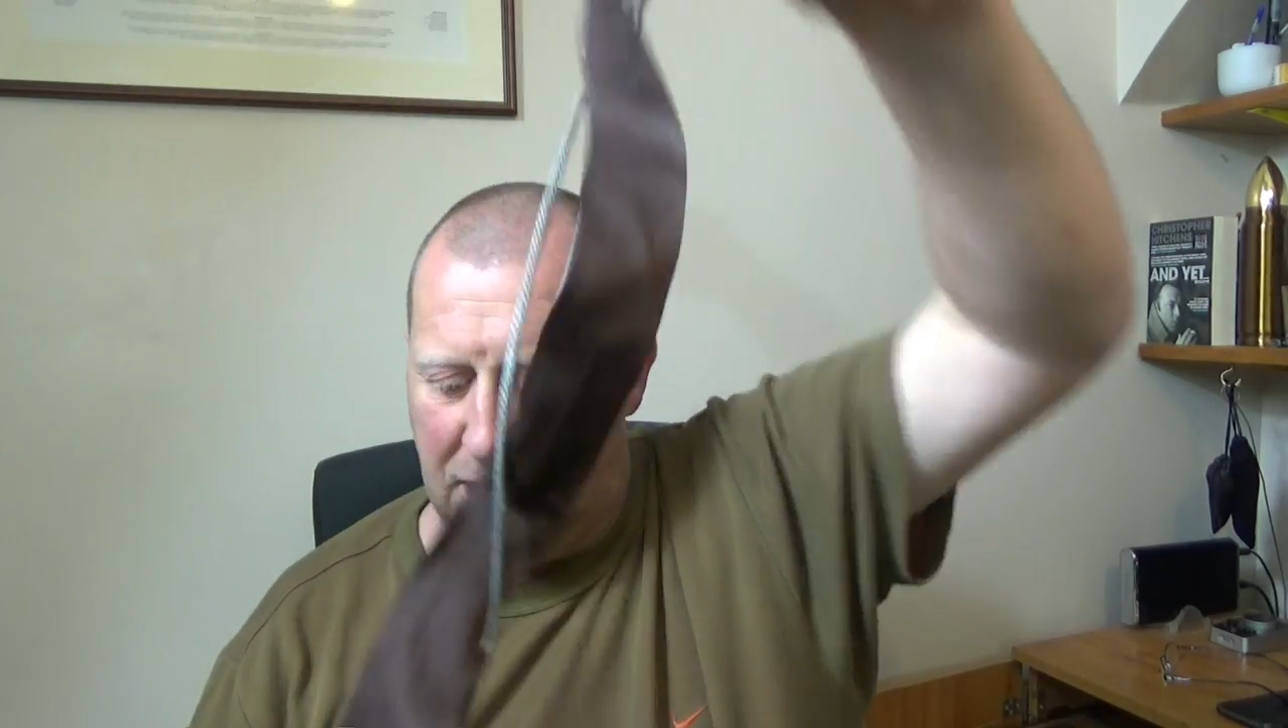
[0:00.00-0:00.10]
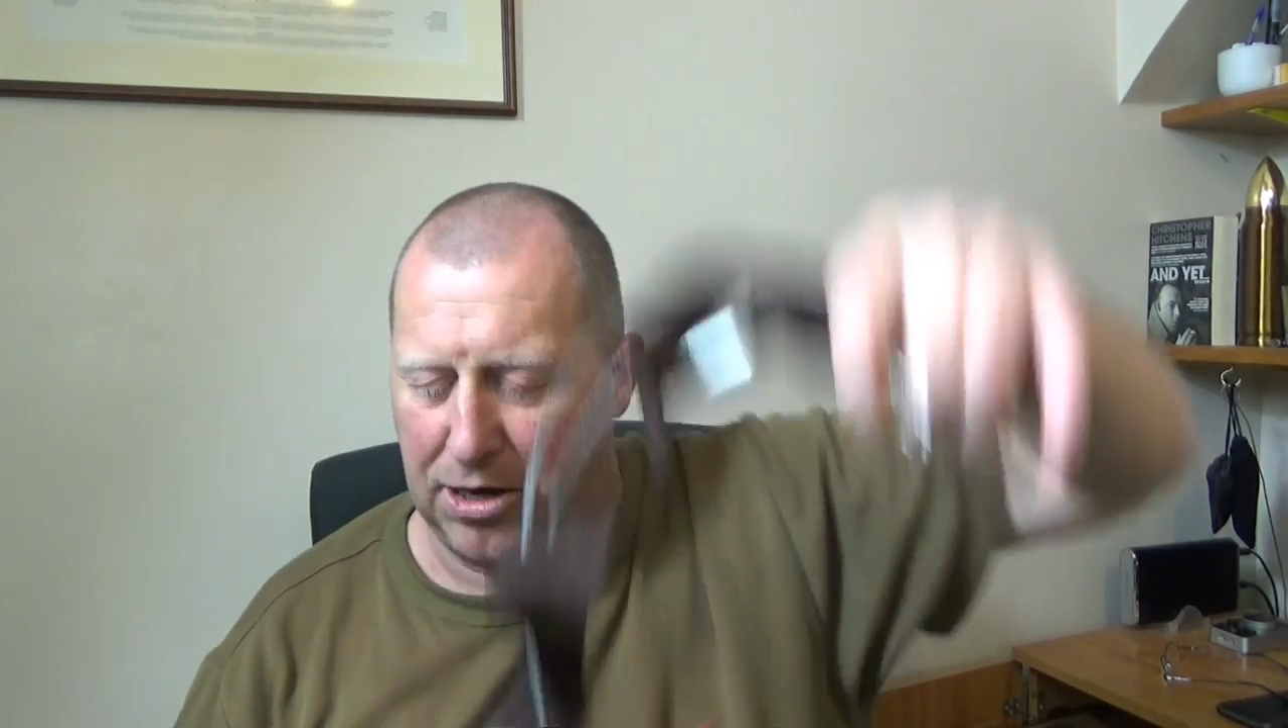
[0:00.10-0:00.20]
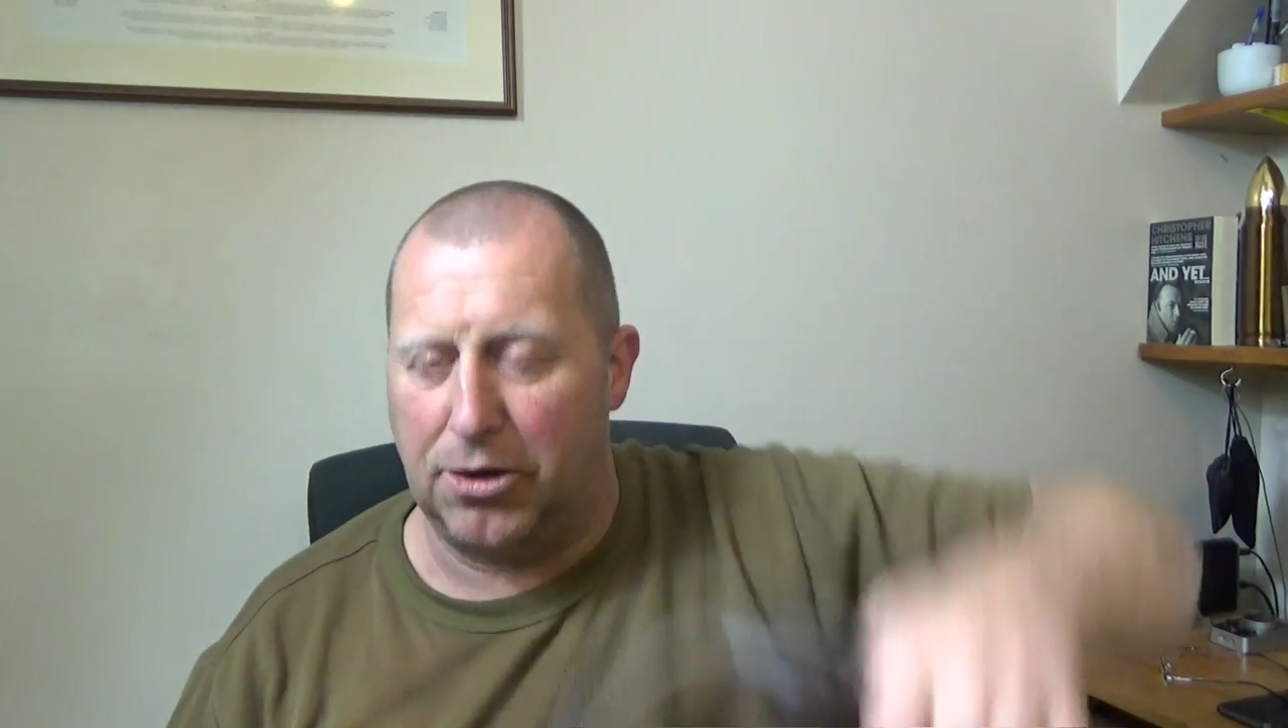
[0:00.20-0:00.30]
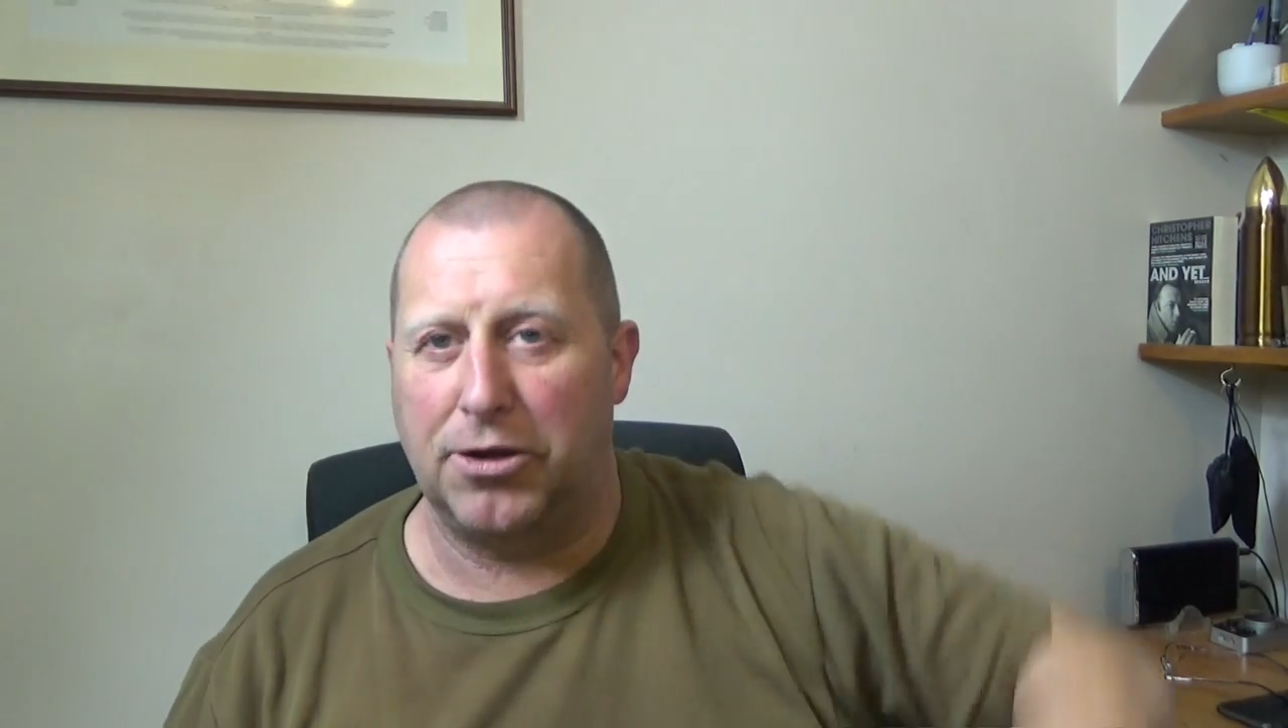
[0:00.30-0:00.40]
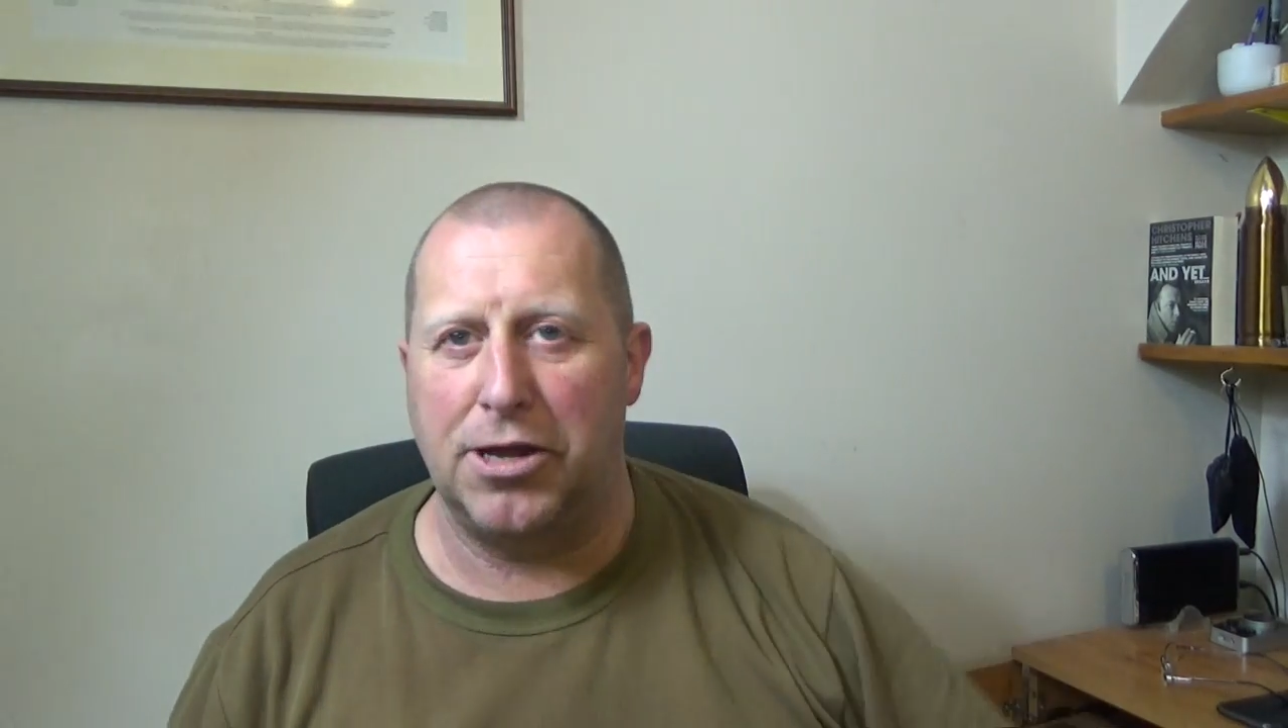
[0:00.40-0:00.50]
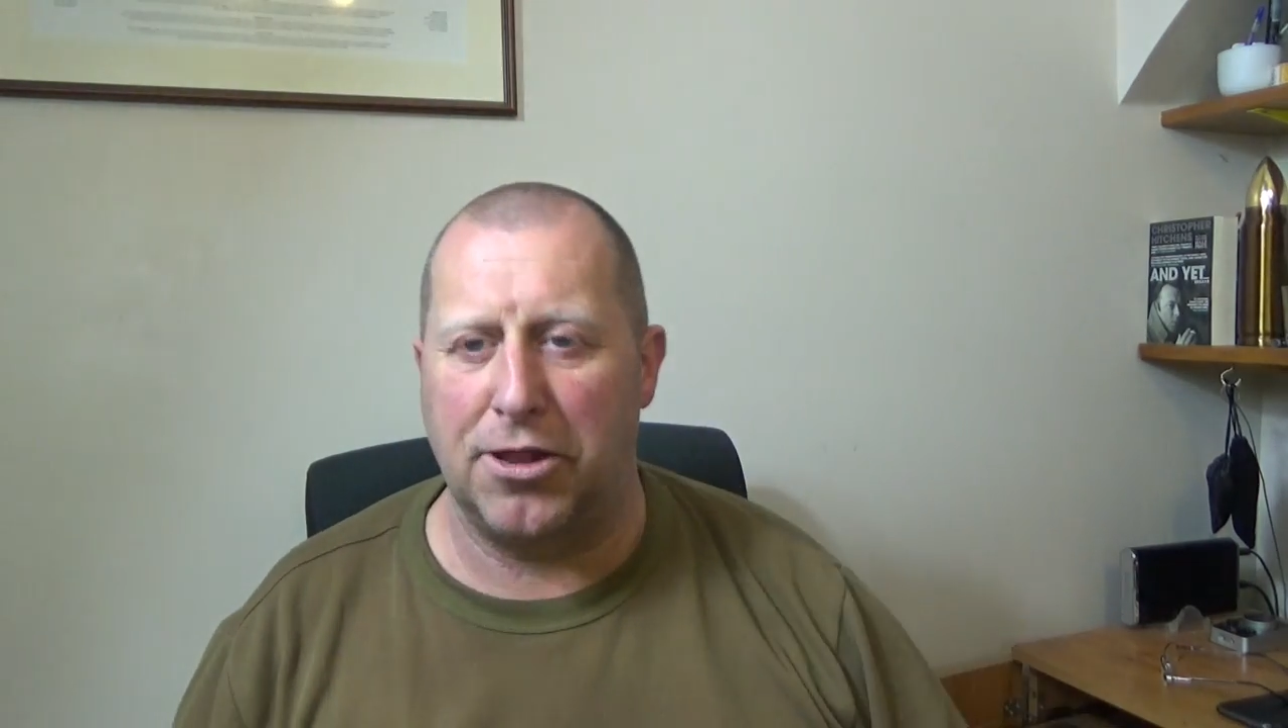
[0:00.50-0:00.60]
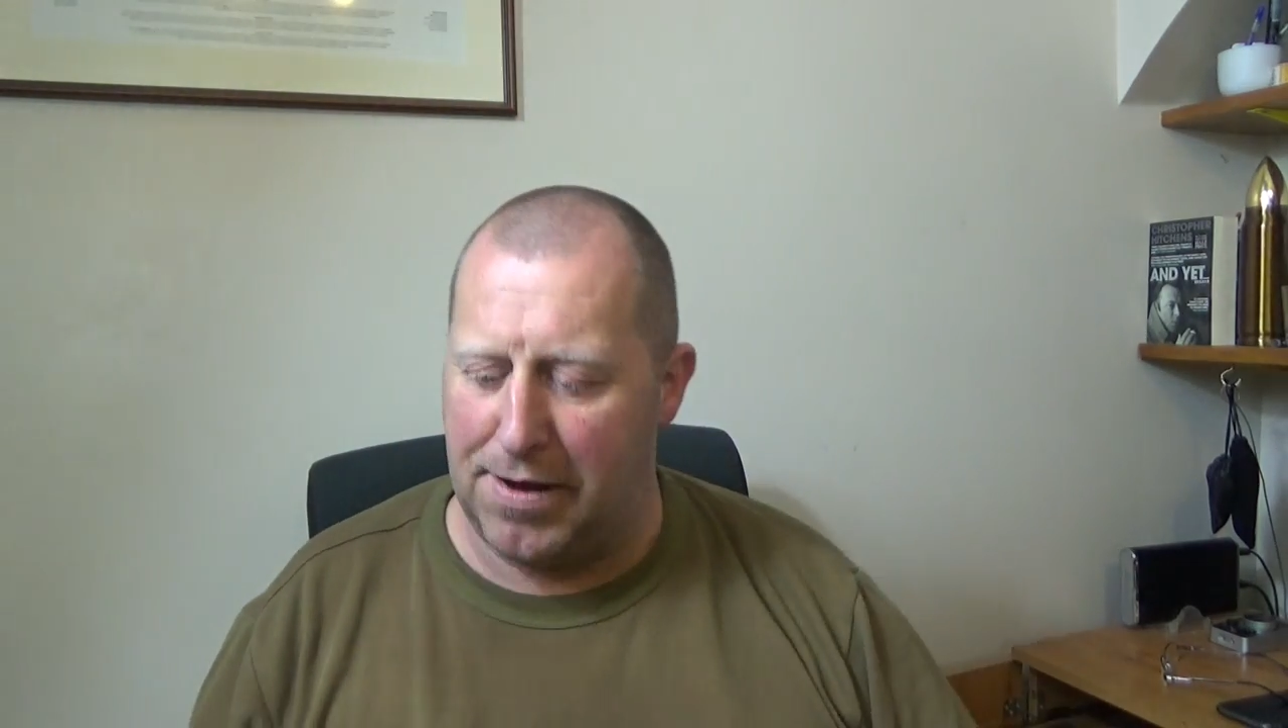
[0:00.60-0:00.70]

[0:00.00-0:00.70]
and on the other